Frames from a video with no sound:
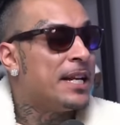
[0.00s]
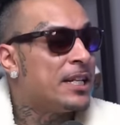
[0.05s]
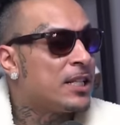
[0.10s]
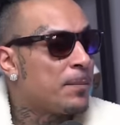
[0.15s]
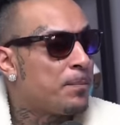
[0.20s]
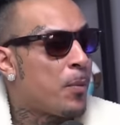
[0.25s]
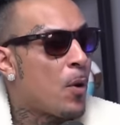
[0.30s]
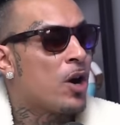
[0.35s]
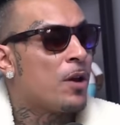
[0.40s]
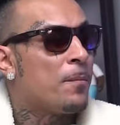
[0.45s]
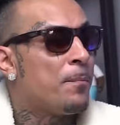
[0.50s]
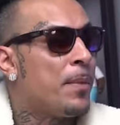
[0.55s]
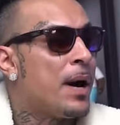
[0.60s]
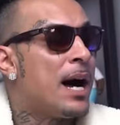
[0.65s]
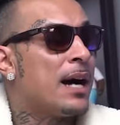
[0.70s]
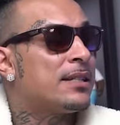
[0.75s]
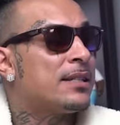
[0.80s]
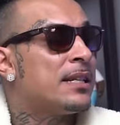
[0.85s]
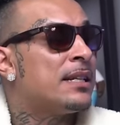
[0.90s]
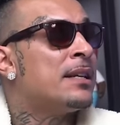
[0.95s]
a part of
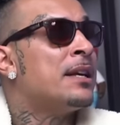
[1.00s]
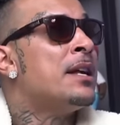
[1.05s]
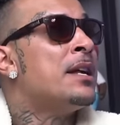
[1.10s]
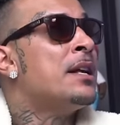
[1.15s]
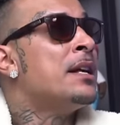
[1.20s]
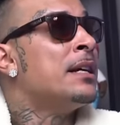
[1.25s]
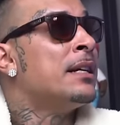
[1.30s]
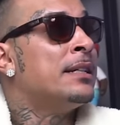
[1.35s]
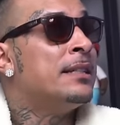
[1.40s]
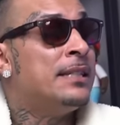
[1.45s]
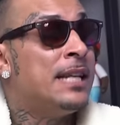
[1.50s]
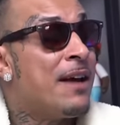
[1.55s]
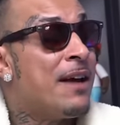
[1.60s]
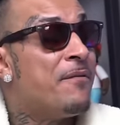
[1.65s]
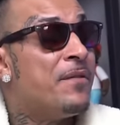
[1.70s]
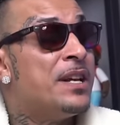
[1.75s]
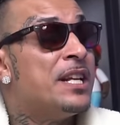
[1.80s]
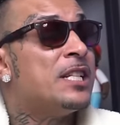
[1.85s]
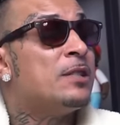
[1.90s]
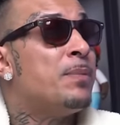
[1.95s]
boxing.
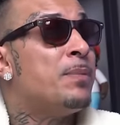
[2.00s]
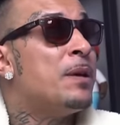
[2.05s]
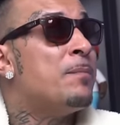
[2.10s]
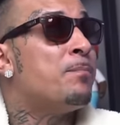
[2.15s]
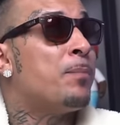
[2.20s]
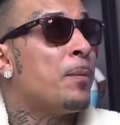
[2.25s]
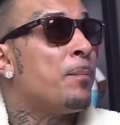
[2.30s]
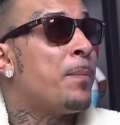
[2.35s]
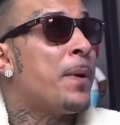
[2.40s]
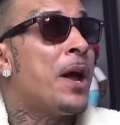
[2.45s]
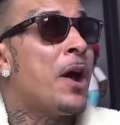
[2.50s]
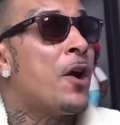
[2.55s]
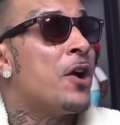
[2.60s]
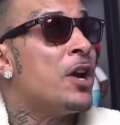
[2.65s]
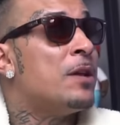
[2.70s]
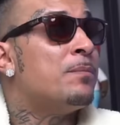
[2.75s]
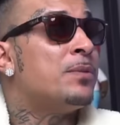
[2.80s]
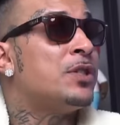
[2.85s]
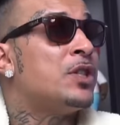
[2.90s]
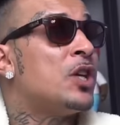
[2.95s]
Devin has been preparing
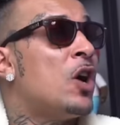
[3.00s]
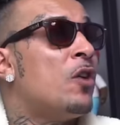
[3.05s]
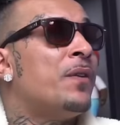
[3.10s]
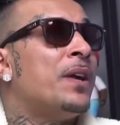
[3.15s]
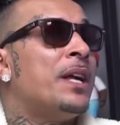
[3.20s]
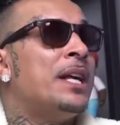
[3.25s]
himself.